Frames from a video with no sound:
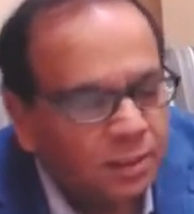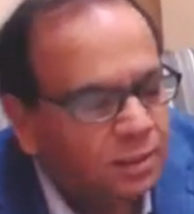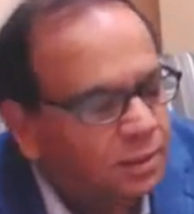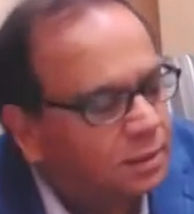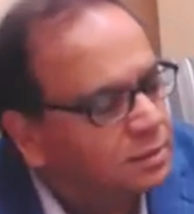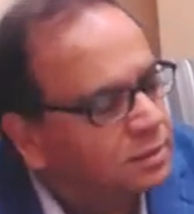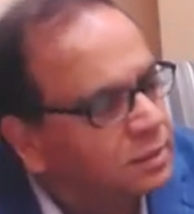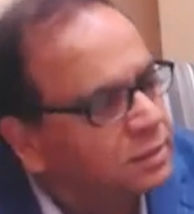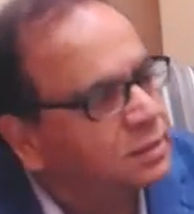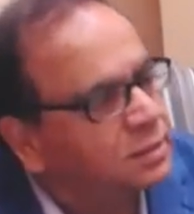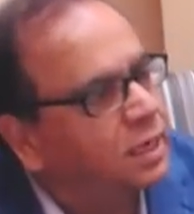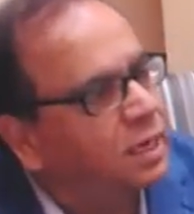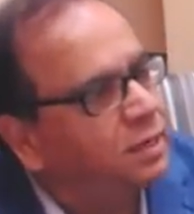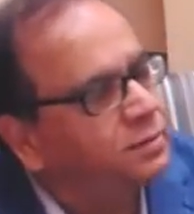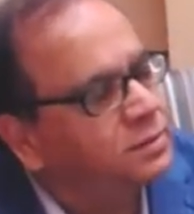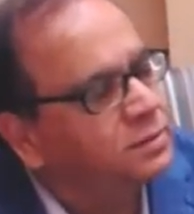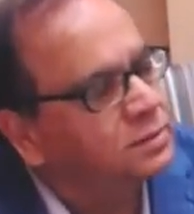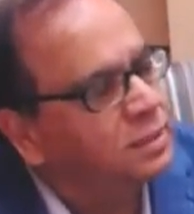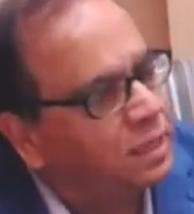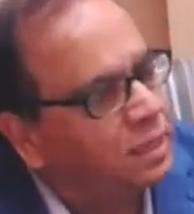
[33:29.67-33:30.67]
In the
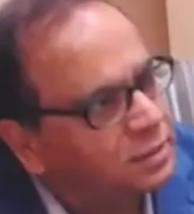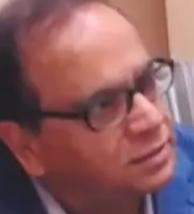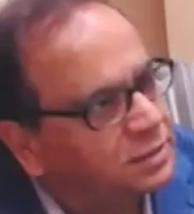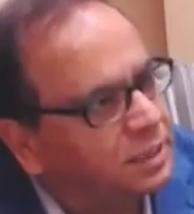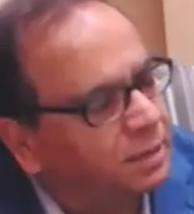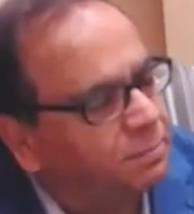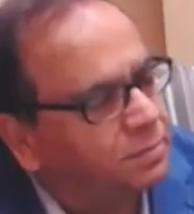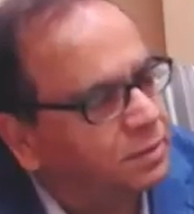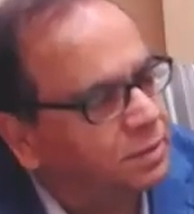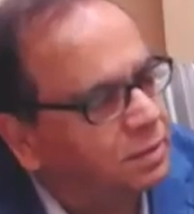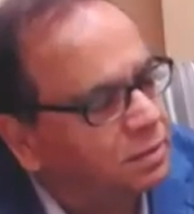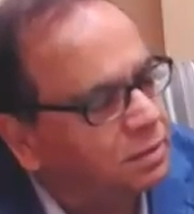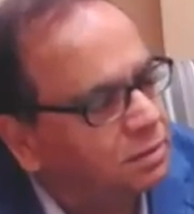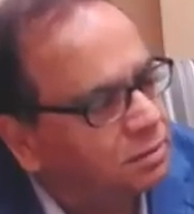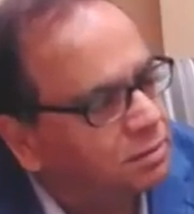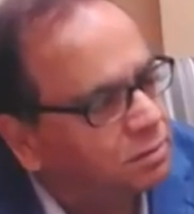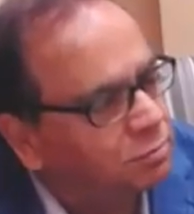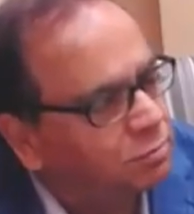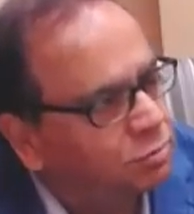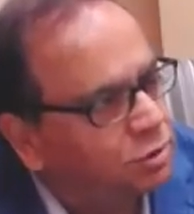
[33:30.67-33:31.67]
third chapter,
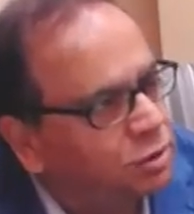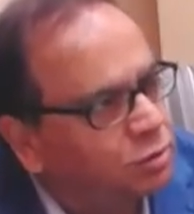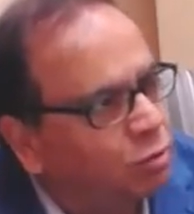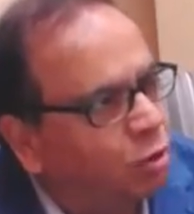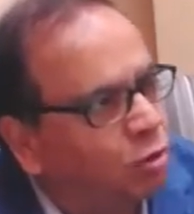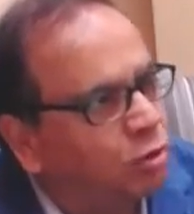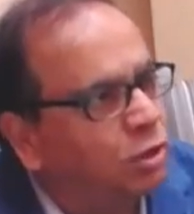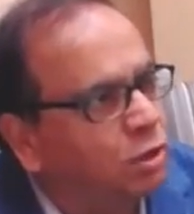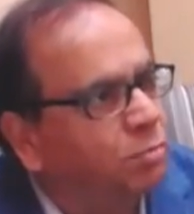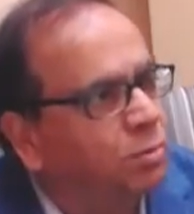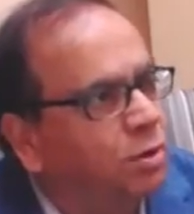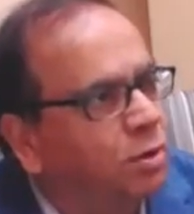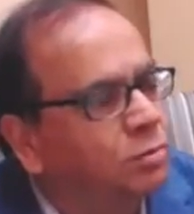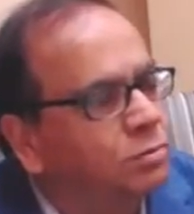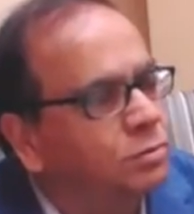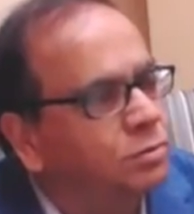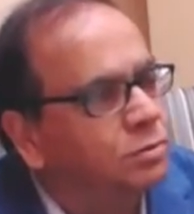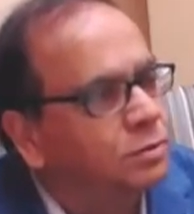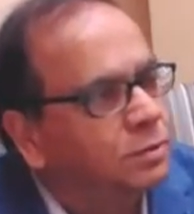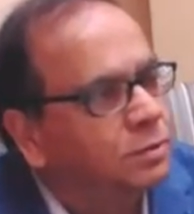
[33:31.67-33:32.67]
we talked about
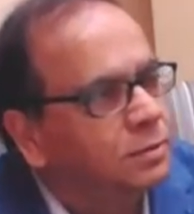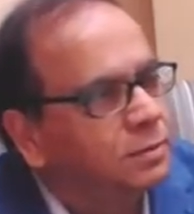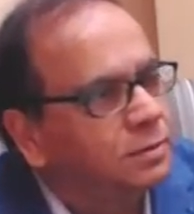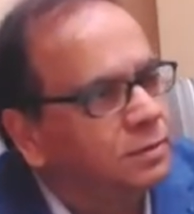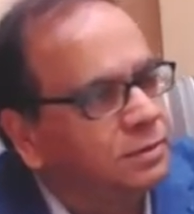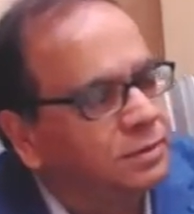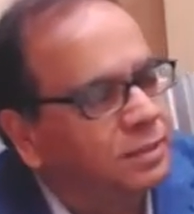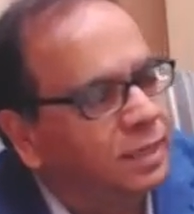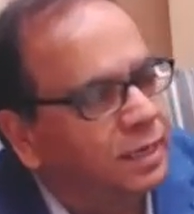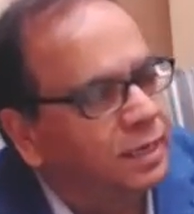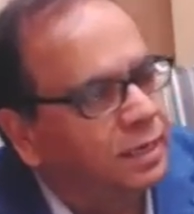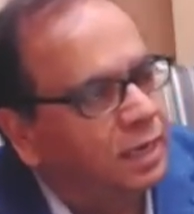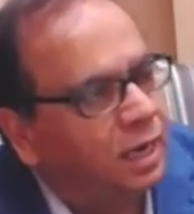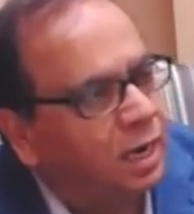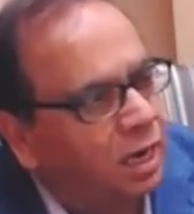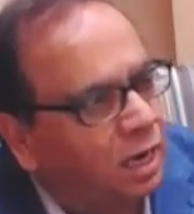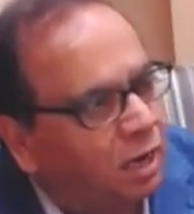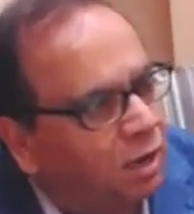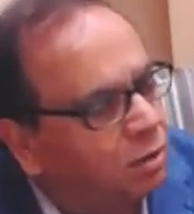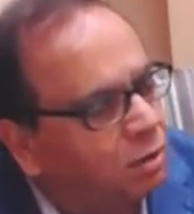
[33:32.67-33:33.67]
that
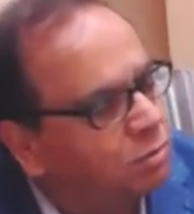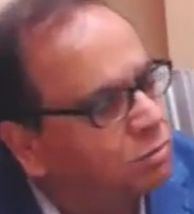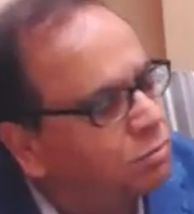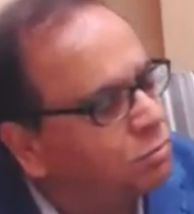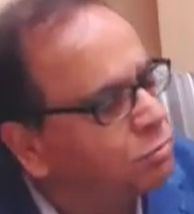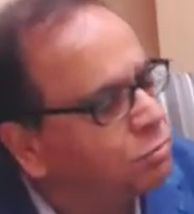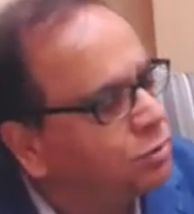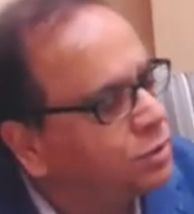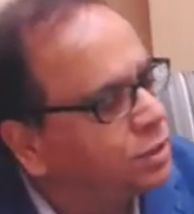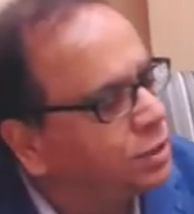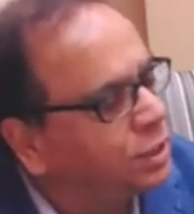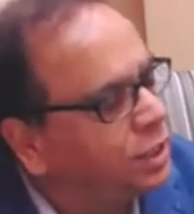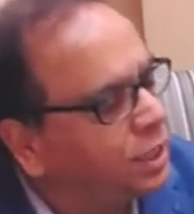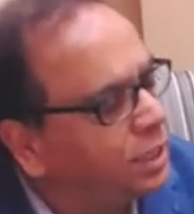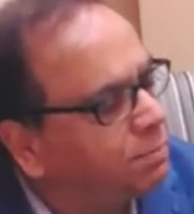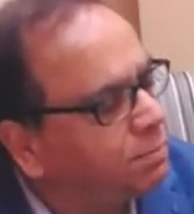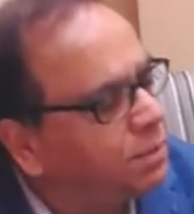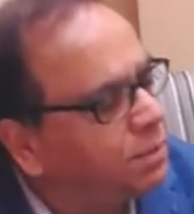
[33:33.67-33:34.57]
how we came